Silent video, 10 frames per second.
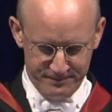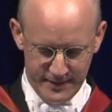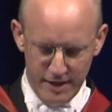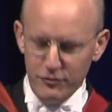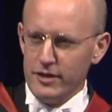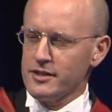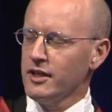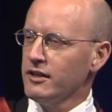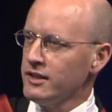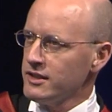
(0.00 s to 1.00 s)
I first
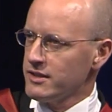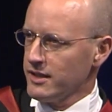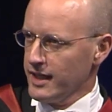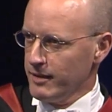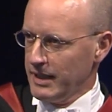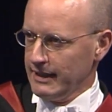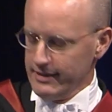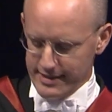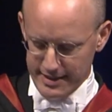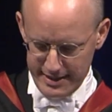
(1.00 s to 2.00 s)
heard the name
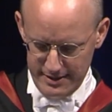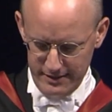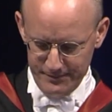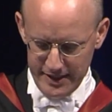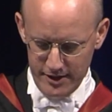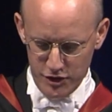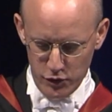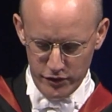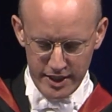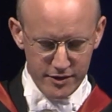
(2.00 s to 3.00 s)
Hillsdale in
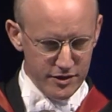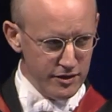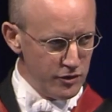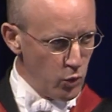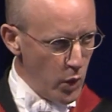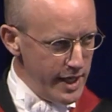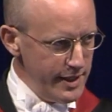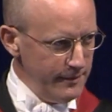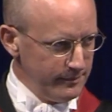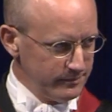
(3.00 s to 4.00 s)

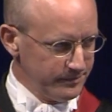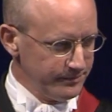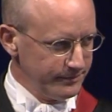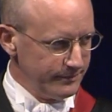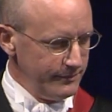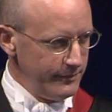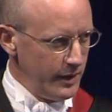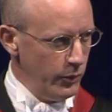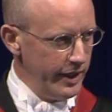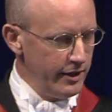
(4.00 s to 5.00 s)
2001
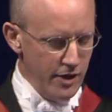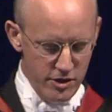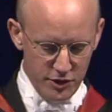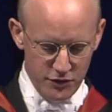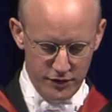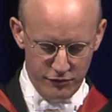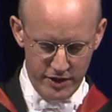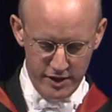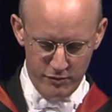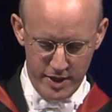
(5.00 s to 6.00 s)
when an Oxford
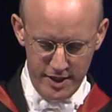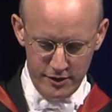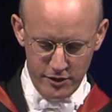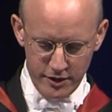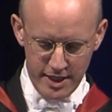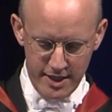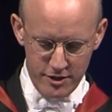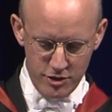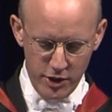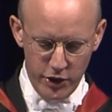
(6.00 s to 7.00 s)
friend of mine, Dr.
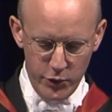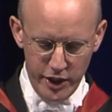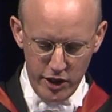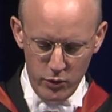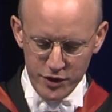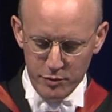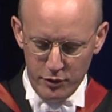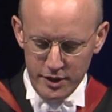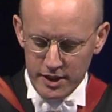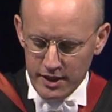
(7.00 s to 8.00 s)
Andrew Cuneo, was
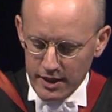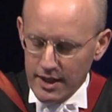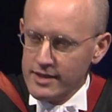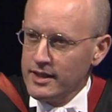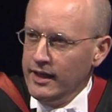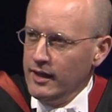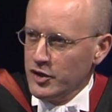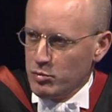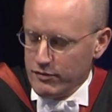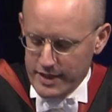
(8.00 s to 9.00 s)
appointed here as an
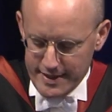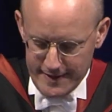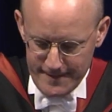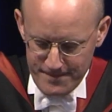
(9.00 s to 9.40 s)
English professor.